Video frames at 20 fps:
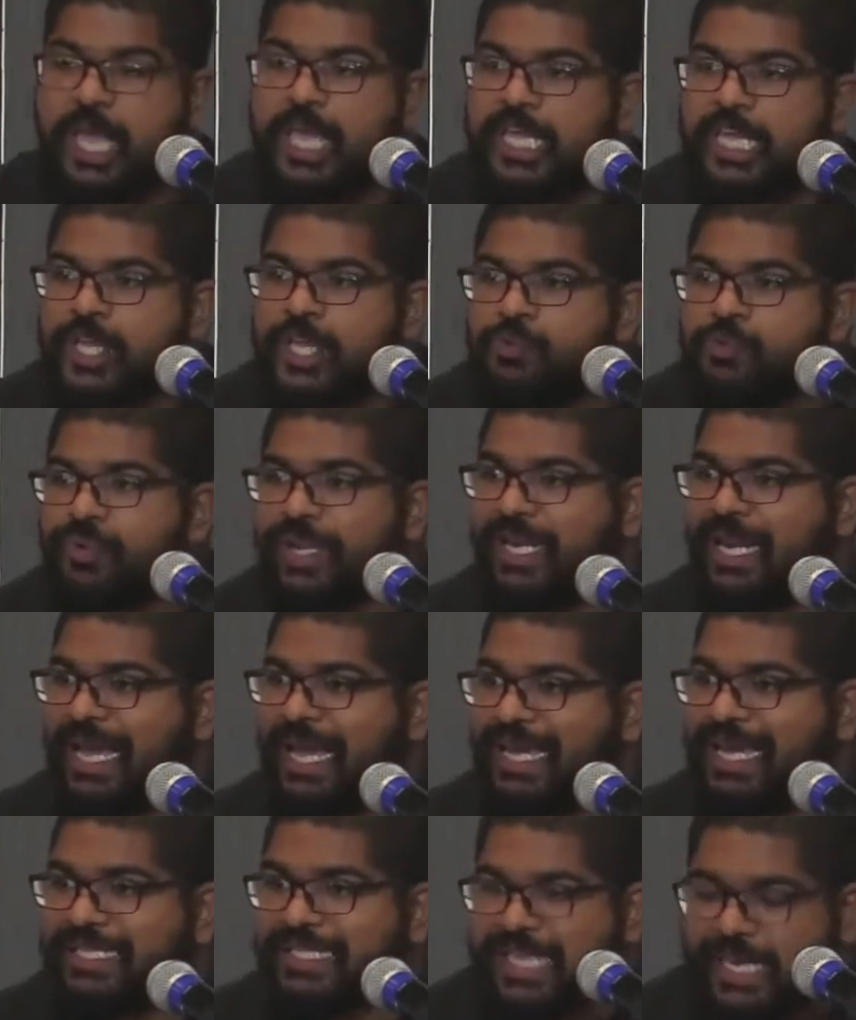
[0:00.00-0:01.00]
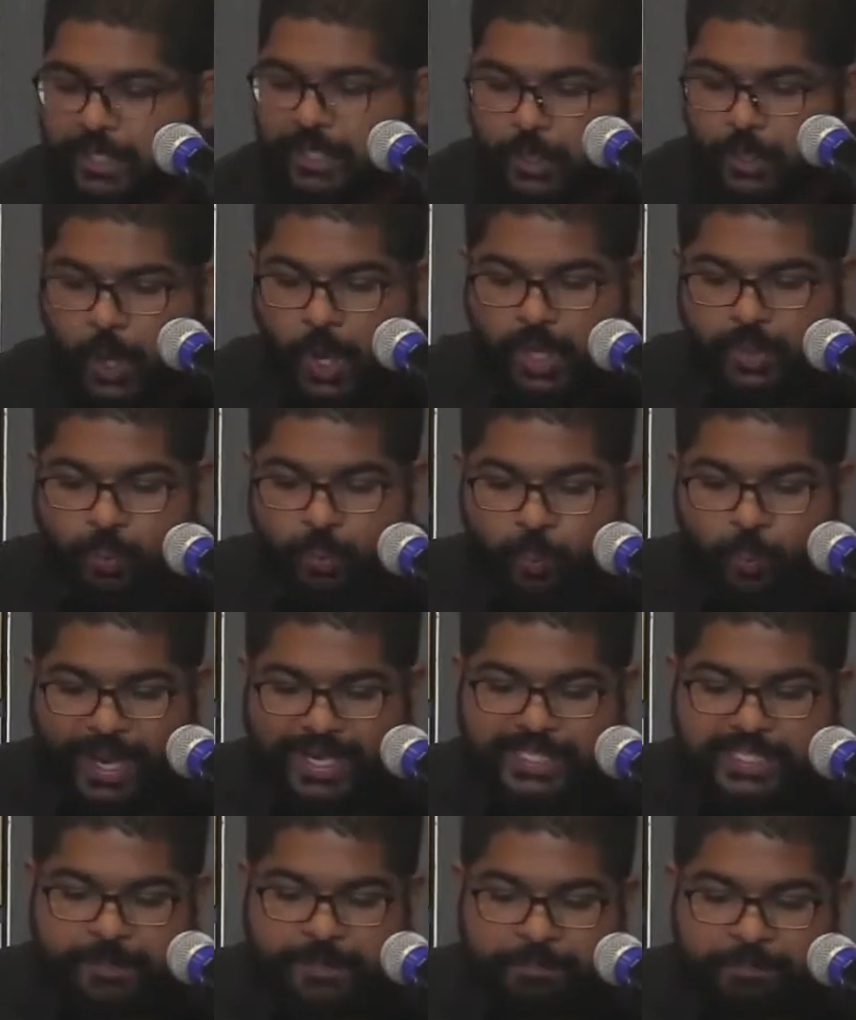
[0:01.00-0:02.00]
he realized that God
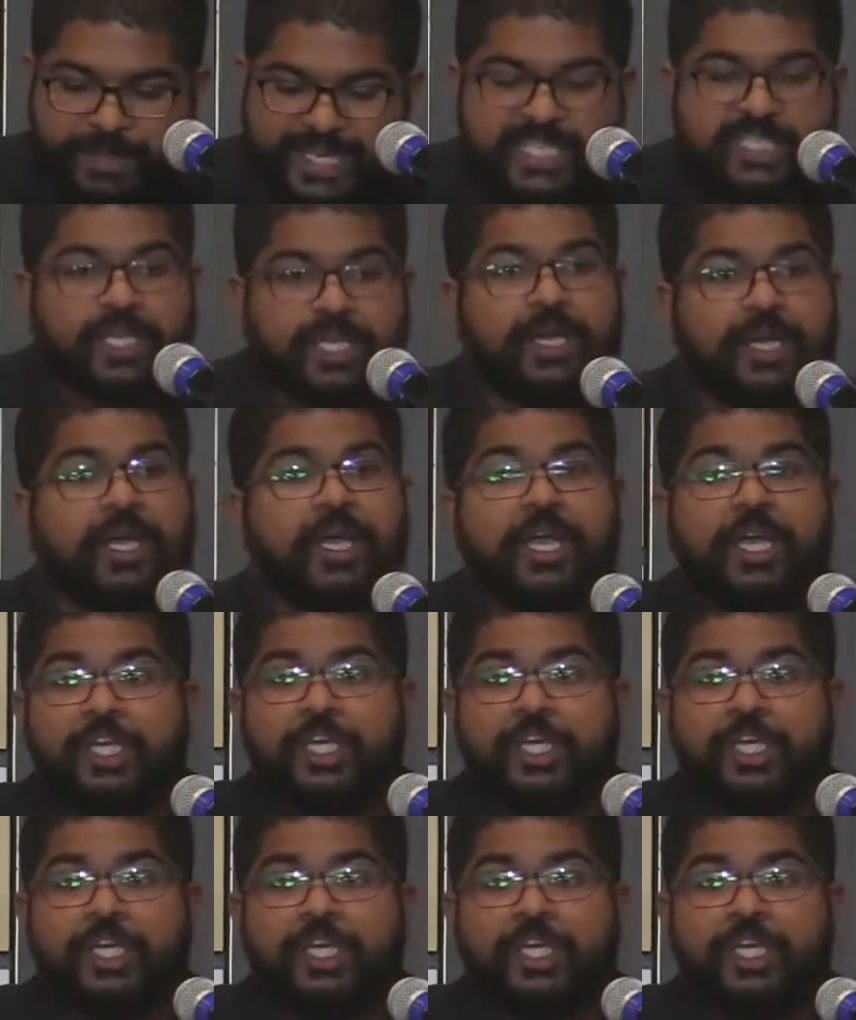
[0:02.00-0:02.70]
wanted Peter